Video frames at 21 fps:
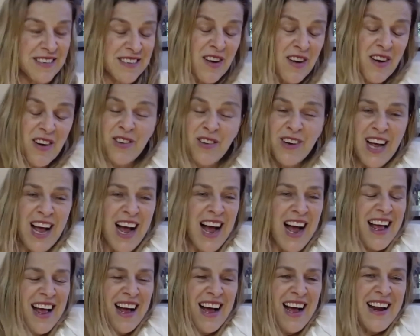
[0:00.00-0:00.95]
So look,
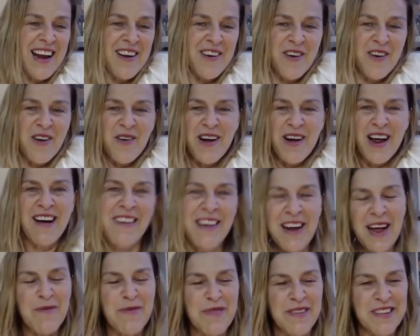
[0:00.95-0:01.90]
I don't know how it
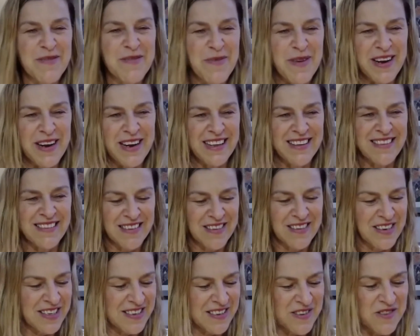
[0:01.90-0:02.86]
happens, but
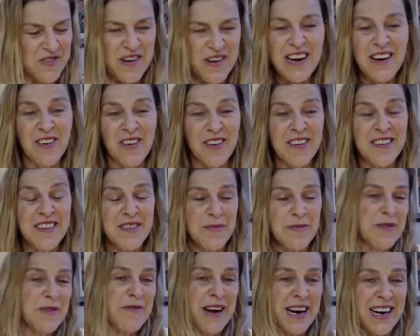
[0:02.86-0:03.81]
it's a great honor to
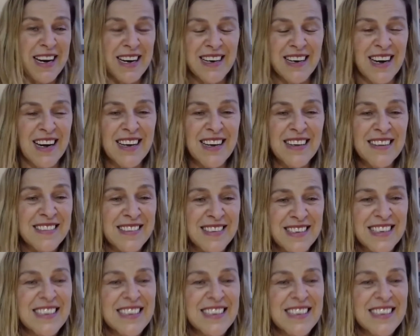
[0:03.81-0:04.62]
be recognized.